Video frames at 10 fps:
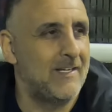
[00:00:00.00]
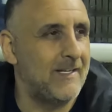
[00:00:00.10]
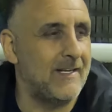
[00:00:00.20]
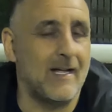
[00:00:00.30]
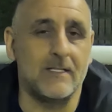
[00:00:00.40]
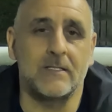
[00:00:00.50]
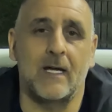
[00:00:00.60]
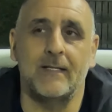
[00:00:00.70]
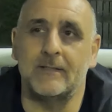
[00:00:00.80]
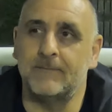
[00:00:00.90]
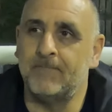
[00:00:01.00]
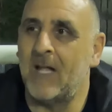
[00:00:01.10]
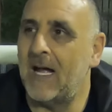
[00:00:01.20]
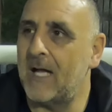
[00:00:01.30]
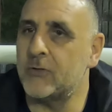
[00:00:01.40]
In hindsight,
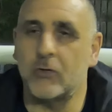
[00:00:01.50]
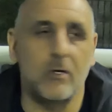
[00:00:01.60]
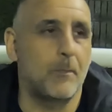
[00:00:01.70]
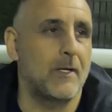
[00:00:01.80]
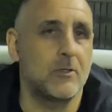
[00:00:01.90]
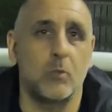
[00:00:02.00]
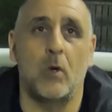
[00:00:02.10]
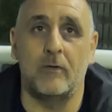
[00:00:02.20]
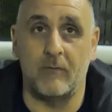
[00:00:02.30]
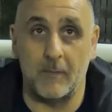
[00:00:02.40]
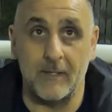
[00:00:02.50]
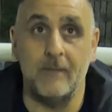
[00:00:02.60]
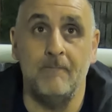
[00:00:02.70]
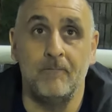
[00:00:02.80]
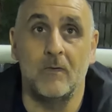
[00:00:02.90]
I shouldn't have pitched one of them in,
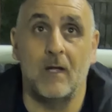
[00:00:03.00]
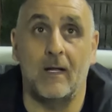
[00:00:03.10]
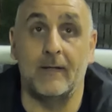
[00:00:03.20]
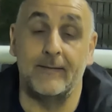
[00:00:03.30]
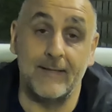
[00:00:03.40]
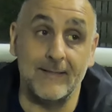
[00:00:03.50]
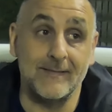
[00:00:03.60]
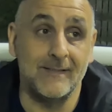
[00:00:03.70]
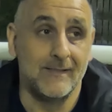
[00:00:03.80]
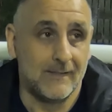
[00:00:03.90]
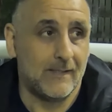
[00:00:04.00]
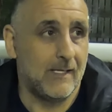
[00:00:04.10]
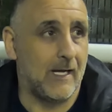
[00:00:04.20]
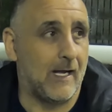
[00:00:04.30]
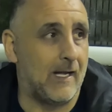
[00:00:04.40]
and I did,
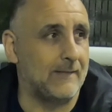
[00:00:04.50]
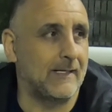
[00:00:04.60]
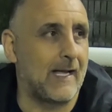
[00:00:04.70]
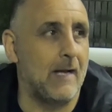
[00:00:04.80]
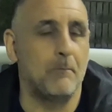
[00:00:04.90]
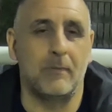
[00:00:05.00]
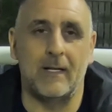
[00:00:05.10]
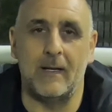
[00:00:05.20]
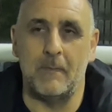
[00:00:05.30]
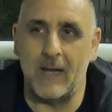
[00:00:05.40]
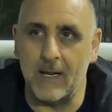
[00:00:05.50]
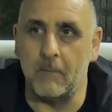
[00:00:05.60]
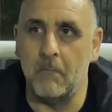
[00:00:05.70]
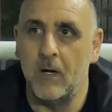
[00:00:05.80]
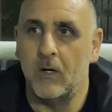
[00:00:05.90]
and I can't blame
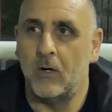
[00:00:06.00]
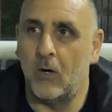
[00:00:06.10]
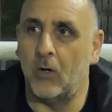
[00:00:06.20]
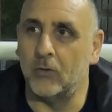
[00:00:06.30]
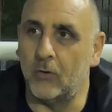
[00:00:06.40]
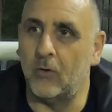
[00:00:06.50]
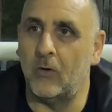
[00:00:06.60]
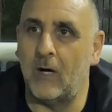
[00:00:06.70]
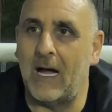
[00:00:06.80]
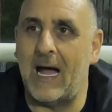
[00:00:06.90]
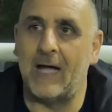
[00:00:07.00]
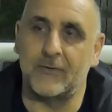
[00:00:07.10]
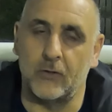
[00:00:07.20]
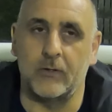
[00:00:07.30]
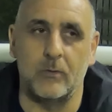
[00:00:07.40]
him, although I
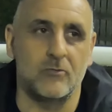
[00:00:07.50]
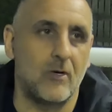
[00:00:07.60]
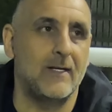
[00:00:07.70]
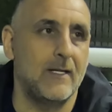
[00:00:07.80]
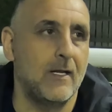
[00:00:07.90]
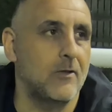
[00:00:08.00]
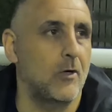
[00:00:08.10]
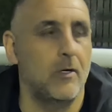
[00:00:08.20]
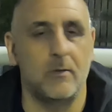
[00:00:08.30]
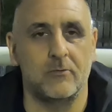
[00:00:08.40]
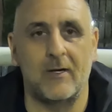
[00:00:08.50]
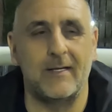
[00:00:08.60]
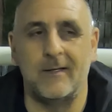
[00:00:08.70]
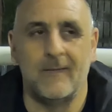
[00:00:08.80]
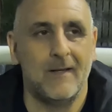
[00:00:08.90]
thought he was ready, he thought he was ready.